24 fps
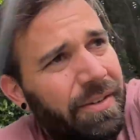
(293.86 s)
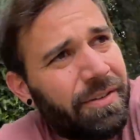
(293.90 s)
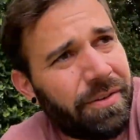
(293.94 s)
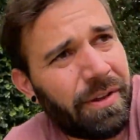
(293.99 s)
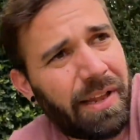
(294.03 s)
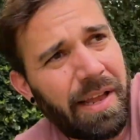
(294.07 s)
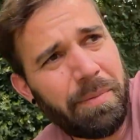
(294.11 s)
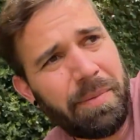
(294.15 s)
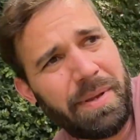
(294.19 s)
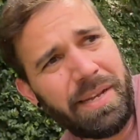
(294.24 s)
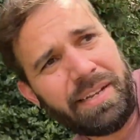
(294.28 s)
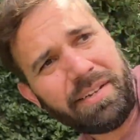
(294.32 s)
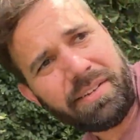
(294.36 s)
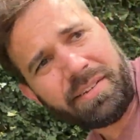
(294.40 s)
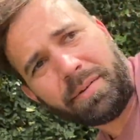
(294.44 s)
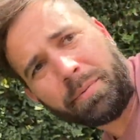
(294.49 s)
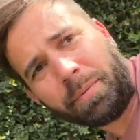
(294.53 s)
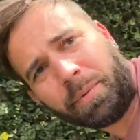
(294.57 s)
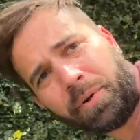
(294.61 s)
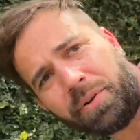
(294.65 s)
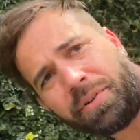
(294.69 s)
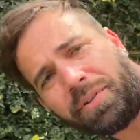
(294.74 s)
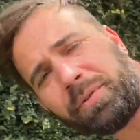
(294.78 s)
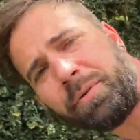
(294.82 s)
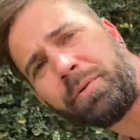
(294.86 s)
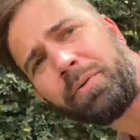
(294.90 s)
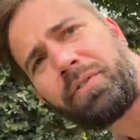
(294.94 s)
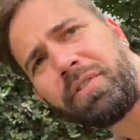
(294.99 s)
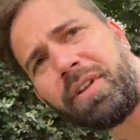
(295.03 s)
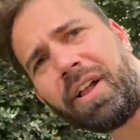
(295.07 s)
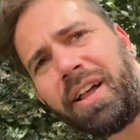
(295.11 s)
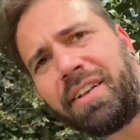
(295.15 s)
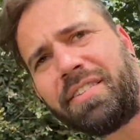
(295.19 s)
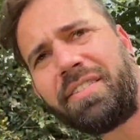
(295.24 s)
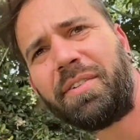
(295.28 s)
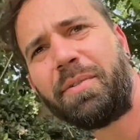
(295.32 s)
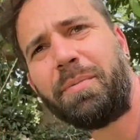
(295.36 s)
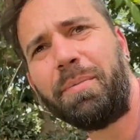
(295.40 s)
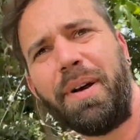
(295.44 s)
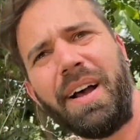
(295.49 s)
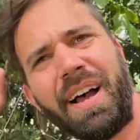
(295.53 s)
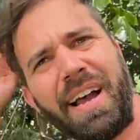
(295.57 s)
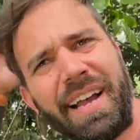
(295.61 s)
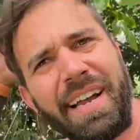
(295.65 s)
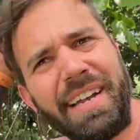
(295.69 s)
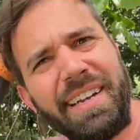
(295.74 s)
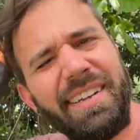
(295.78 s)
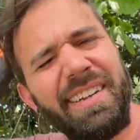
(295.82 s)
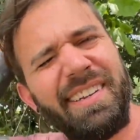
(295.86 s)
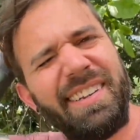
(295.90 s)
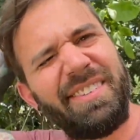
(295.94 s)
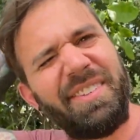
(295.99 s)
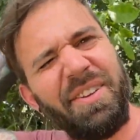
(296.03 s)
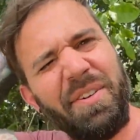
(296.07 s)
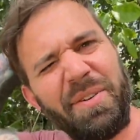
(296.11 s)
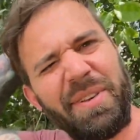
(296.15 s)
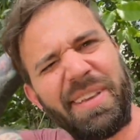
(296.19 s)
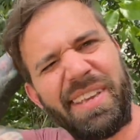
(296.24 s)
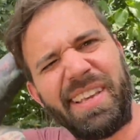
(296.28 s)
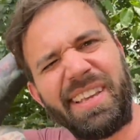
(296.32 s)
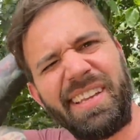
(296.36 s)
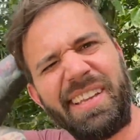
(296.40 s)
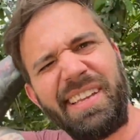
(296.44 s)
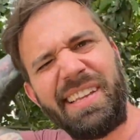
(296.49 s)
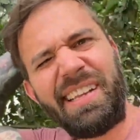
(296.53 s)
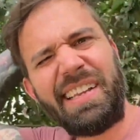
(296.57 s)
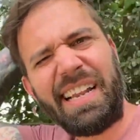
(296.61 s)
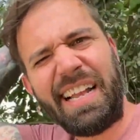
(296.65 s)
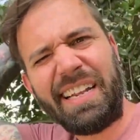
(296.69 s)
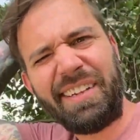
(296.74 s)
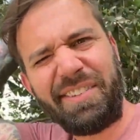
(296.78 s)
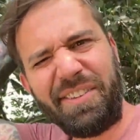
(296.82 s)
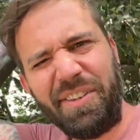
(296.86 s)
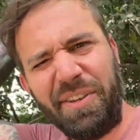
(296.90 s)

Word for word: So that means the person who's lost their mind is Oki, and that's